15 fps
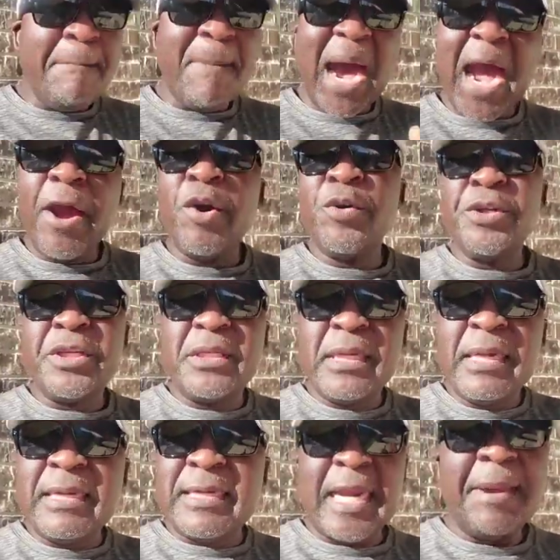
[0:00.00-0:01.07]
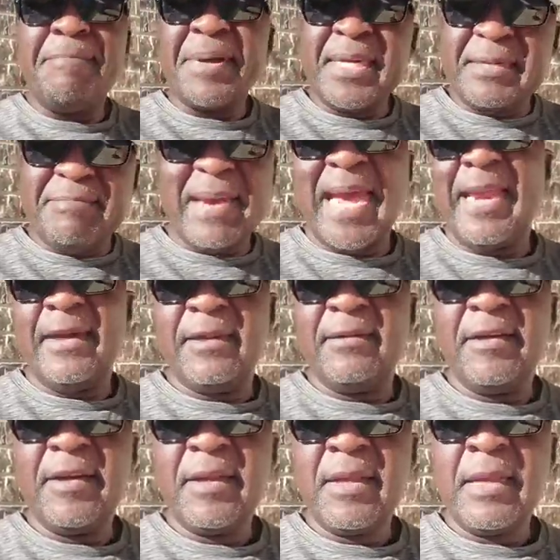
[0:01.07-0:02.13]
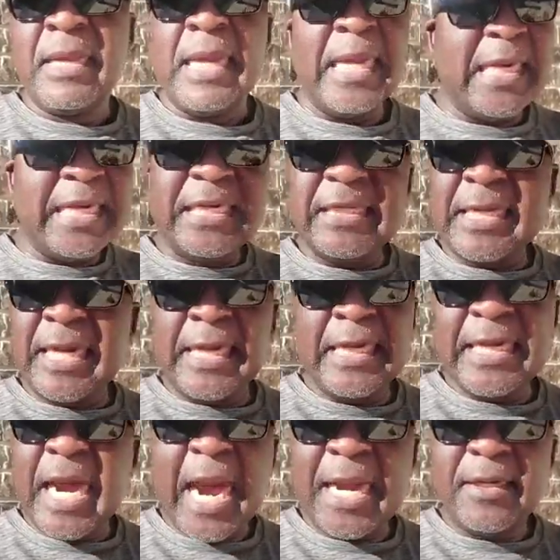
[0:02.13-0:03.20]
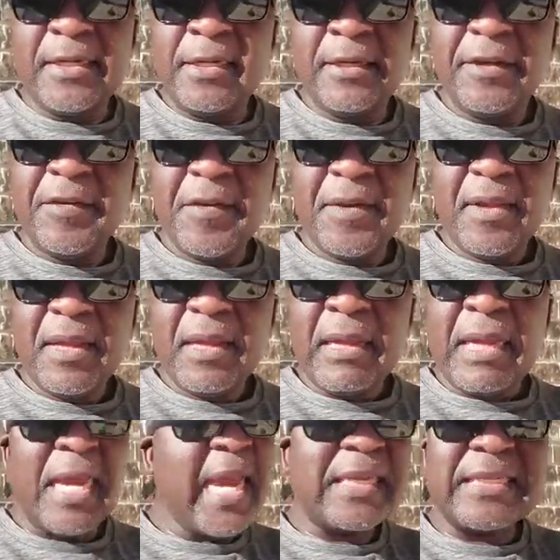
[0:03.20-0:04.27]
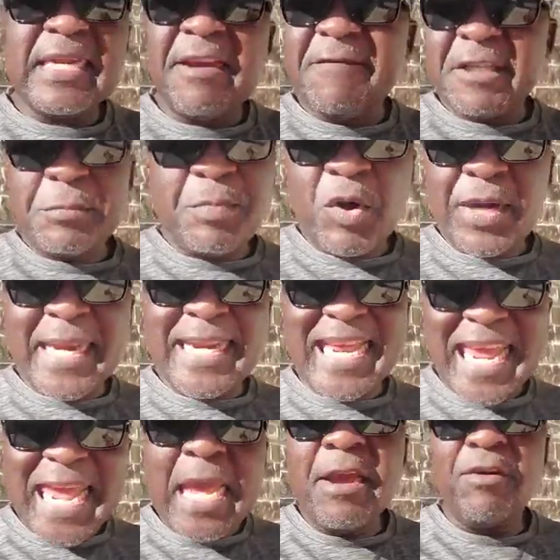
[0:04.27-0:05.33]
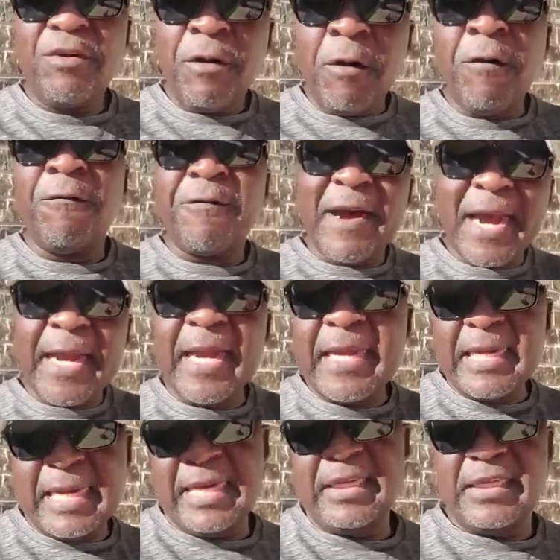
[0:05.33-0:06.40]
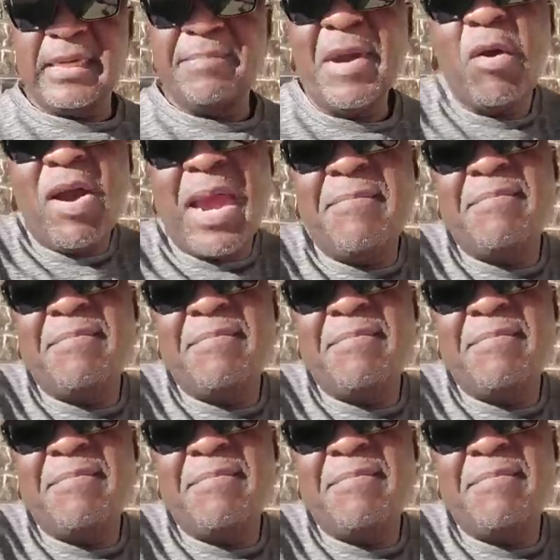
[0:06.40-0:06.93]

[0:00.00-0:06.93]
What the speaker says: mild-tempered man. He didn't take it hard. He has never spoken ill of Hakainde Hichilema. Why?